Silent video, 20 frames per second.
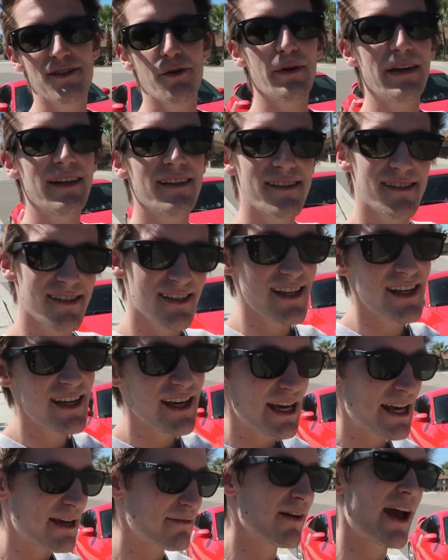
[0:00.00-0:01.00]
so we can see
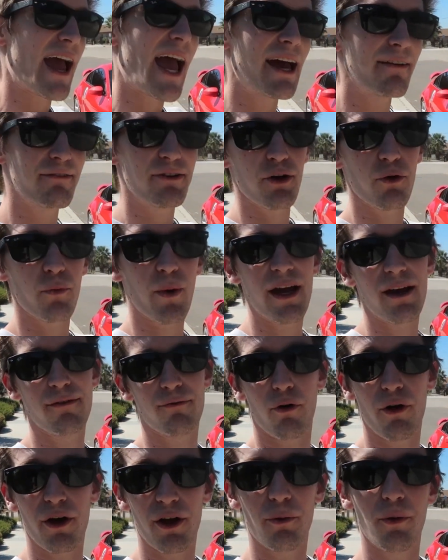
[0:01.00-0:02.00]
if a heavier weight
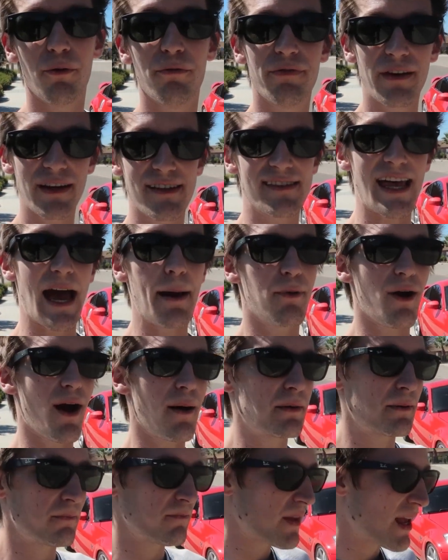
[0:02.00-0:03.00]
of oil will fix that
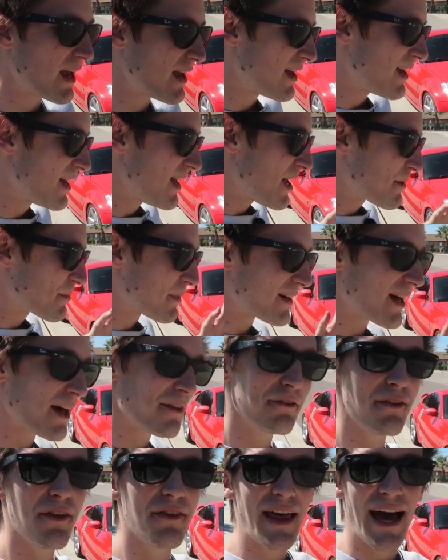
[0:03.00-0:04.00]
problem. But
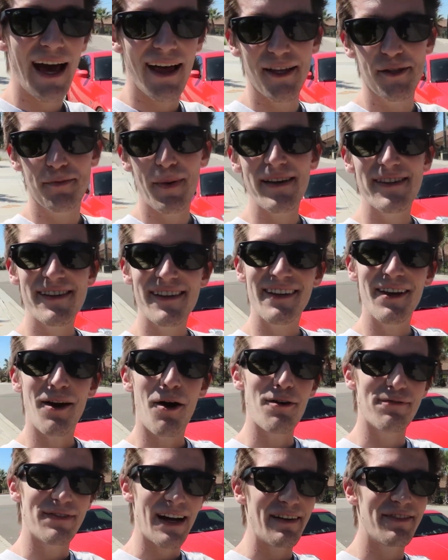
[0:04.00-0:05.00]
other than that, it's basically
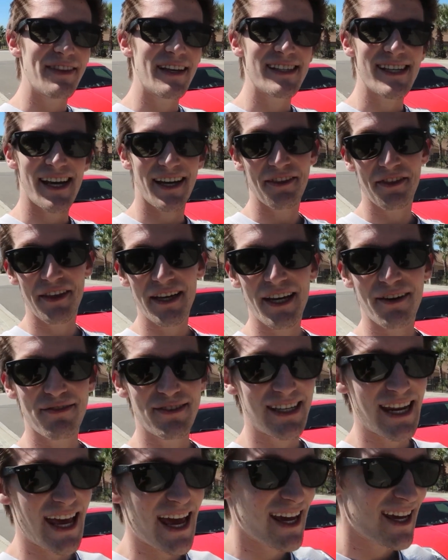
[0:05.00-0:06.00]
all 5 things I could think of
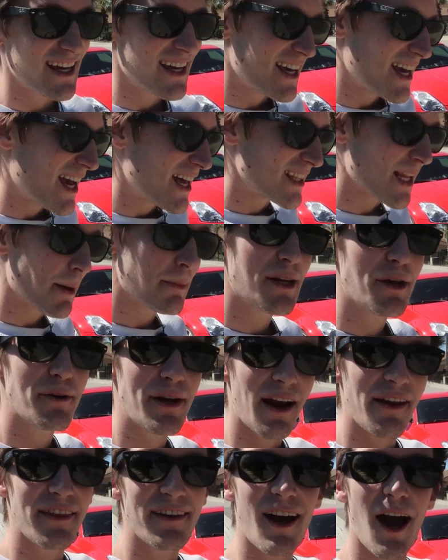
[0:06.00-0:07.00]
today. Let me know
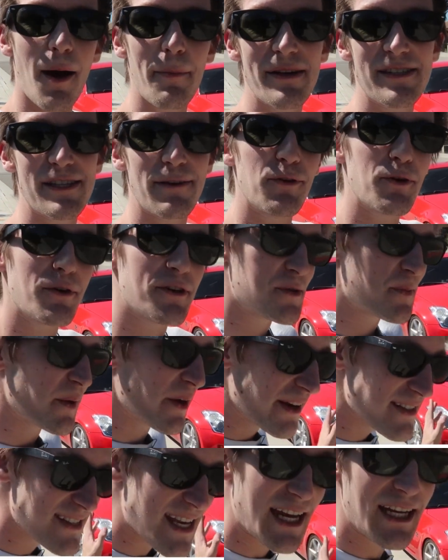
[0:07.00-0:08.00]
down in the comments if you
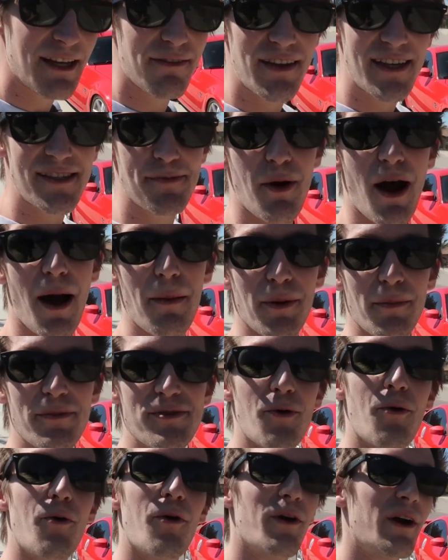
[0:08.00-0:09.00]
experience any of these
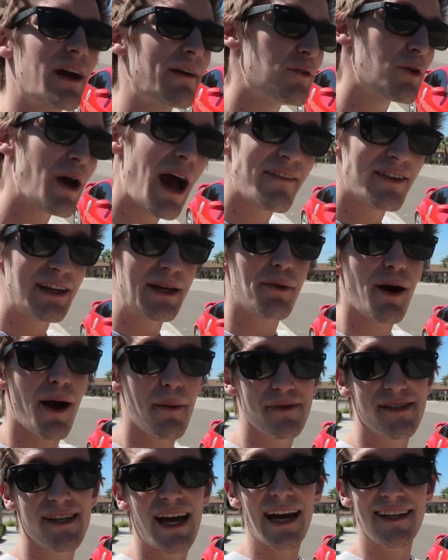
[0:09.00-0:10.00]
problems, or if you have any
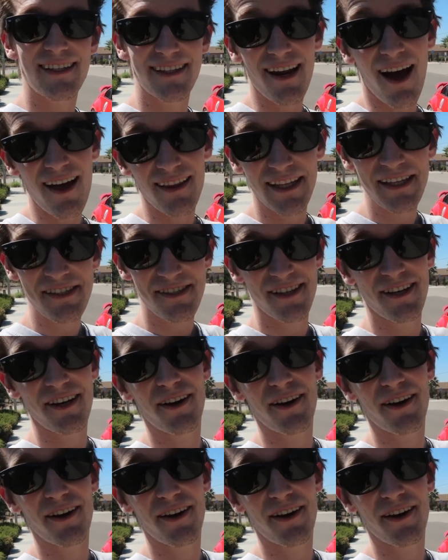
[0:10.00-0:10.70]
problems that I did not list